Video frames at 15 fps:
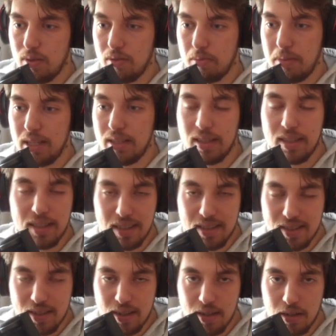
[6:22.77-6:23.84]
We have
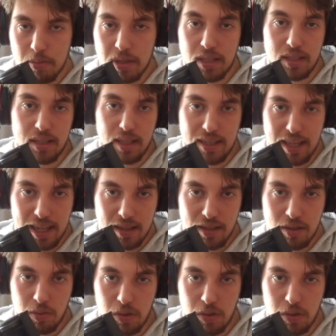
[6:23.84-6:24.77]
Padding-Inline-Start, Padding-Inline-End,